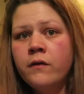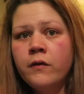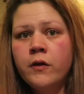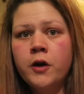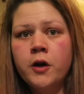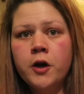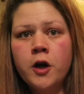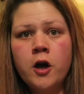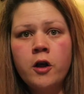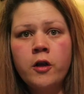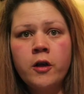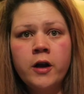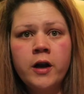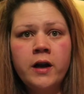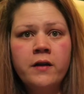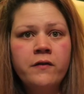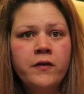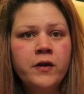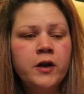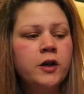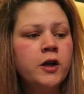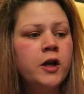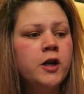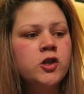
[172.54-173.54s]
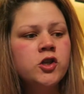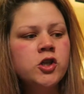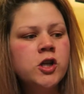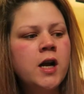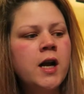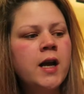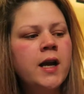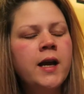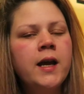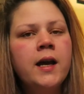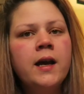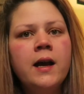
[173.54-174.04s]
for a dollar, I figured I'd
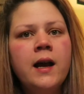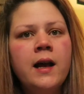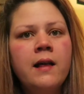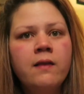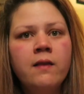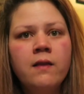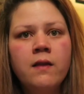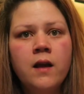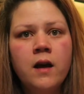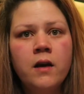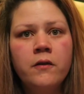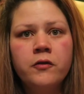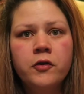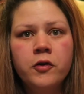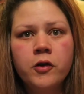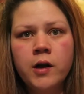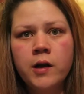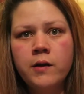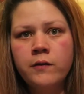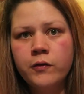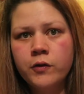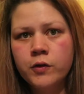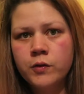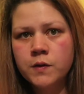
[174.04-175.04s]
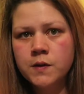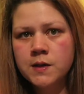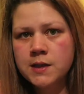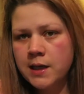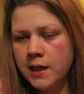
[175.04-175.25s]
try it. I love grapefruit